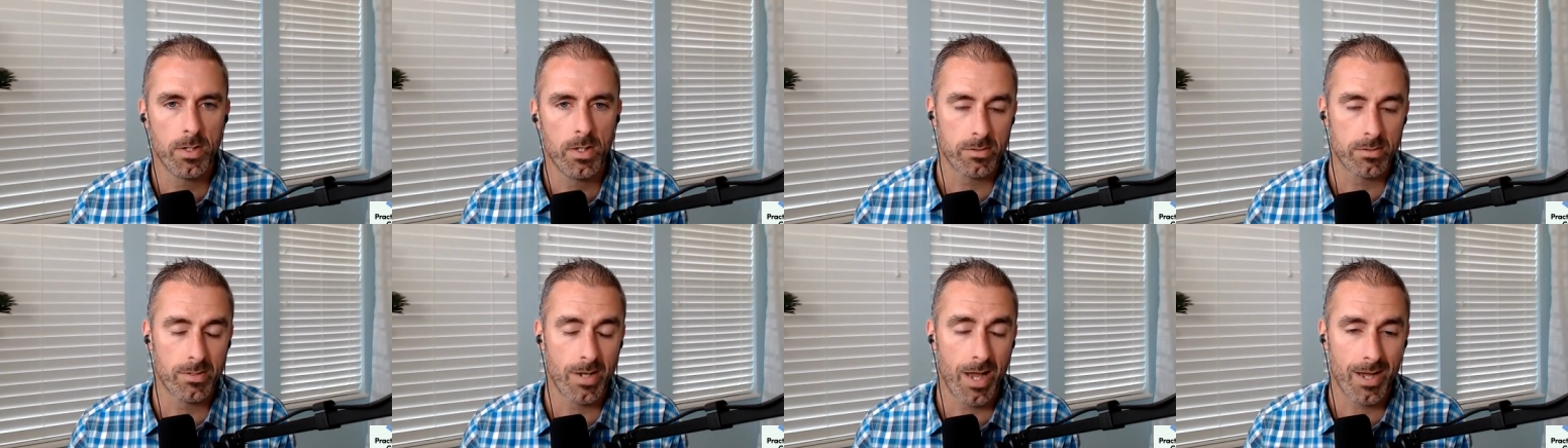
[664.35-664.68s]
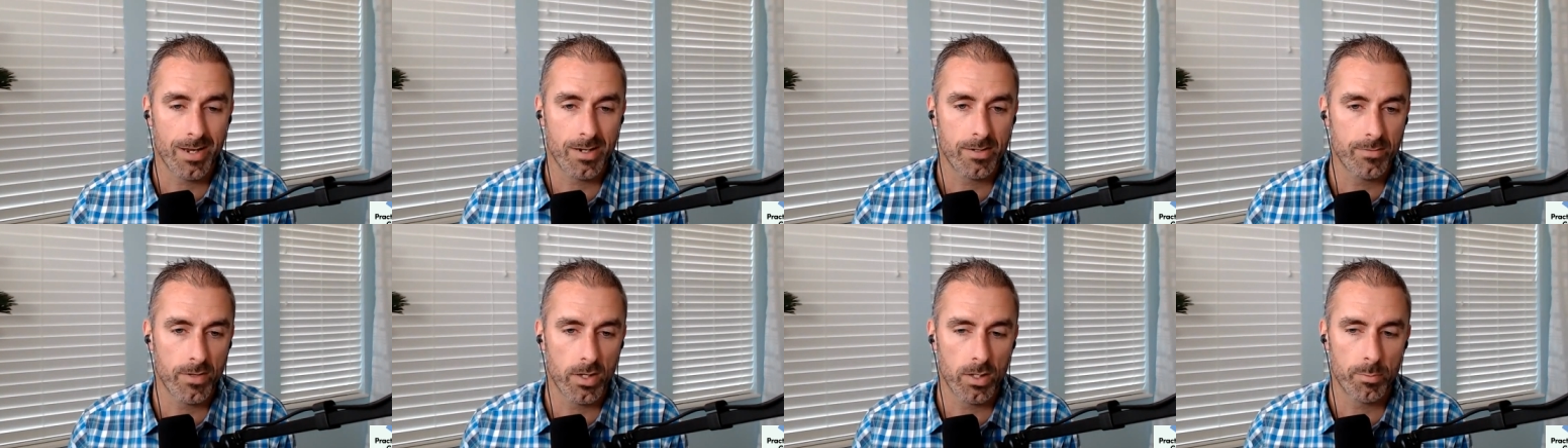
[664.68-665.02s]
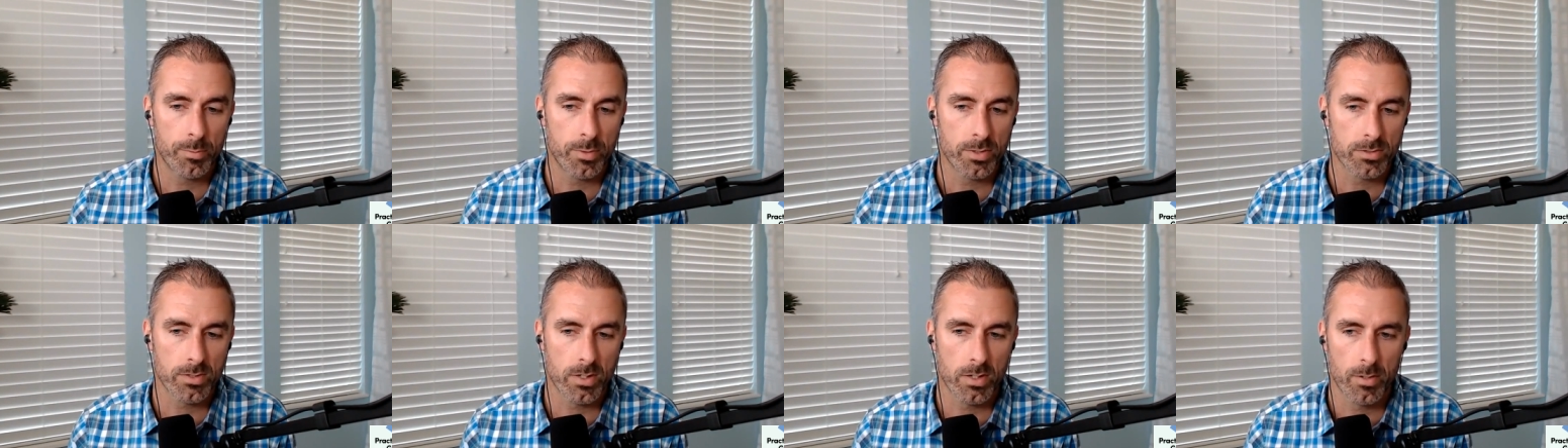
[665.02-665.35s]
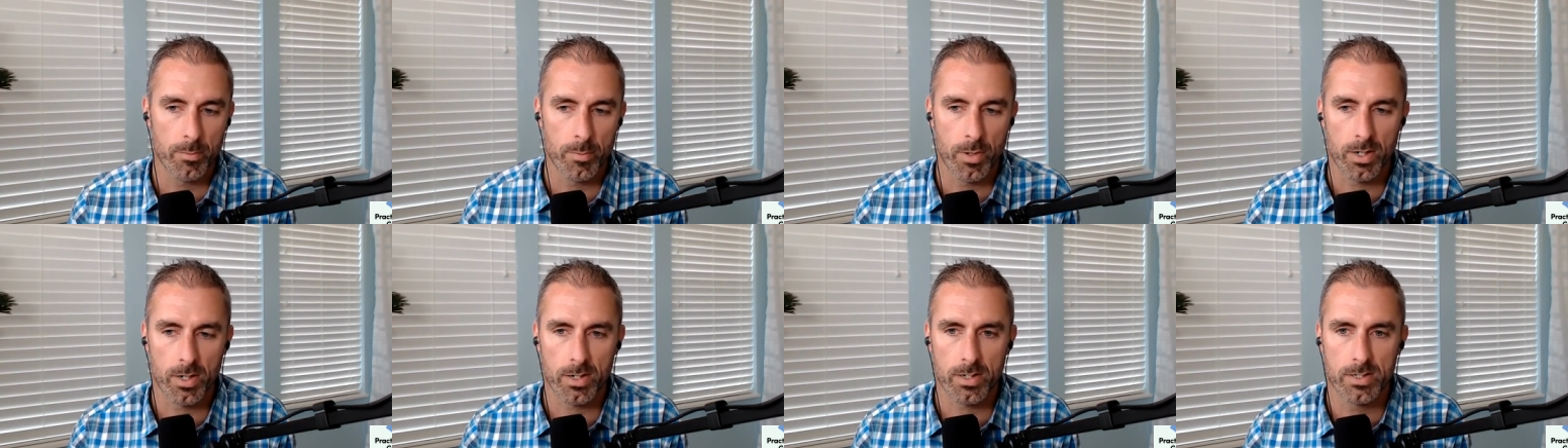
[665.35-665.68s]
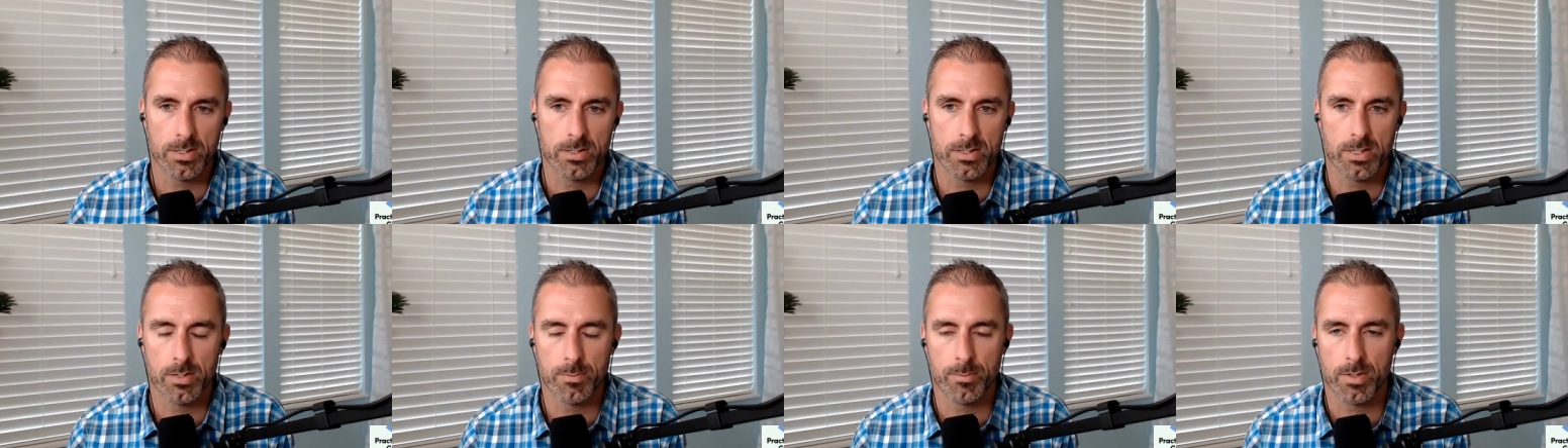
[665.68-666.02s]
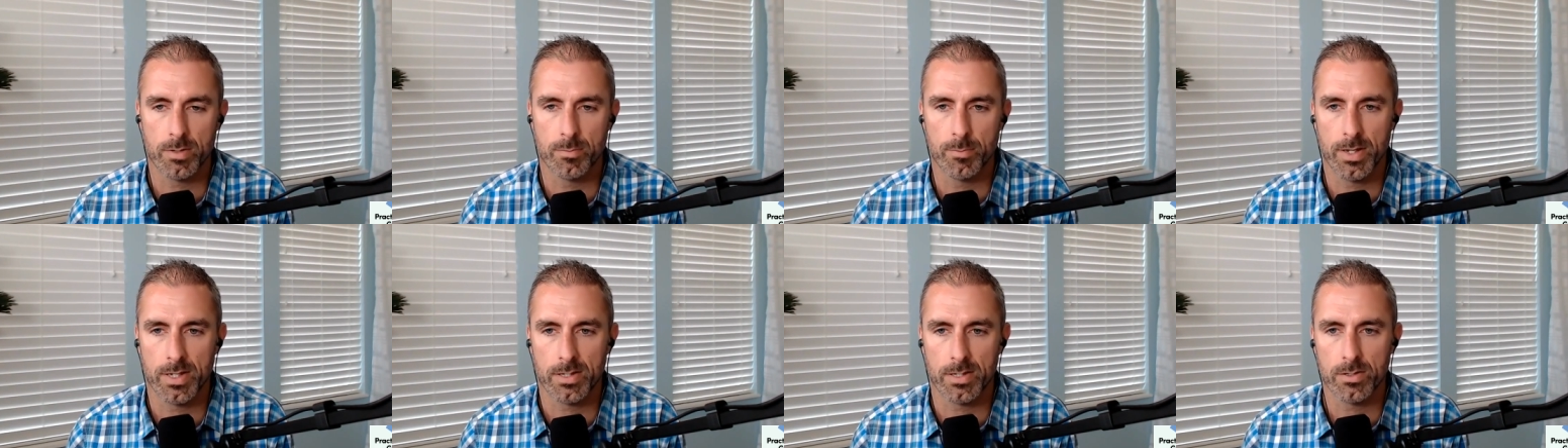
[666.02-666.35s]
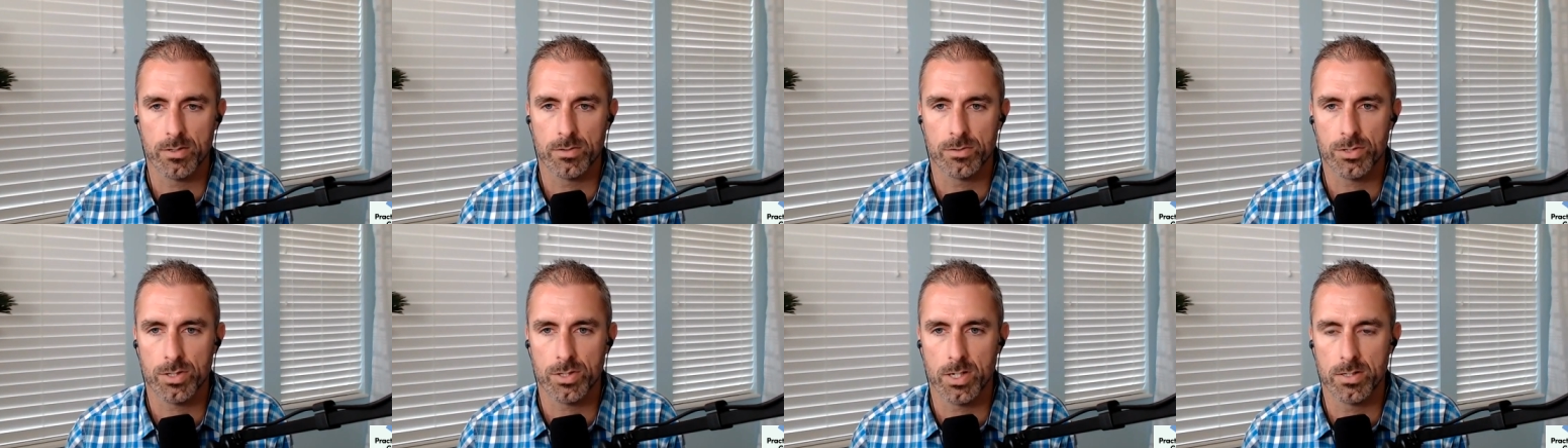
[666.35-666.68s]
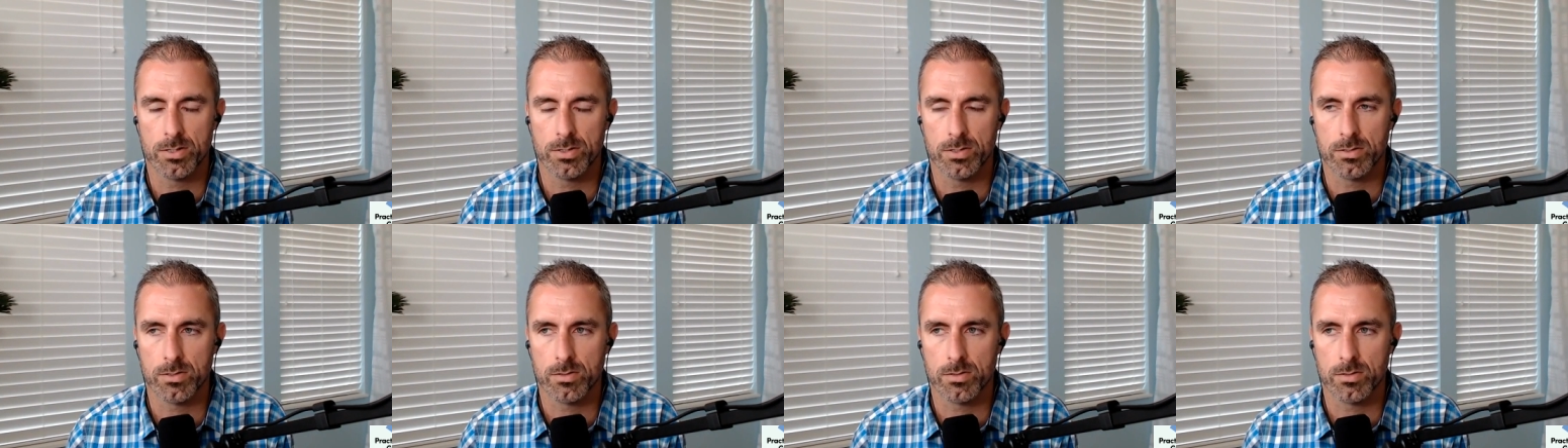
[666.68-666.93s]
non-developers on our marketing team, can make those changes